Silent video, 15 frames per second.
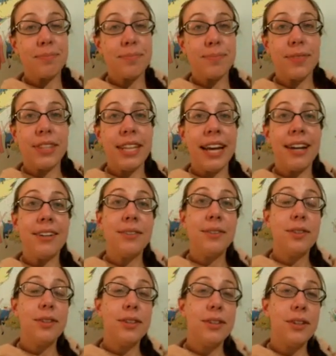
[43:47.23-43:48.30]
Now,
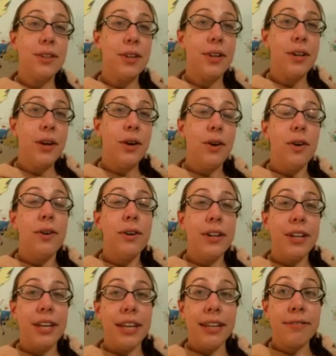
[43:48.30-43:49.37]

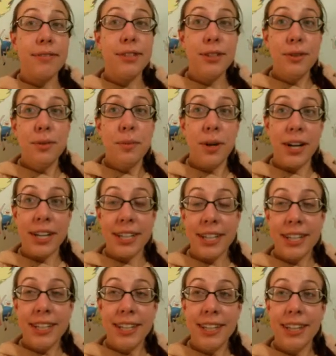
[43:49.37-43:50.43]
if you
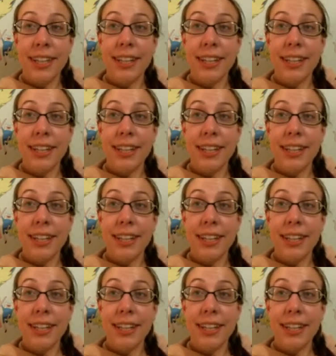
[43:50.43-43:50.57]
wanted,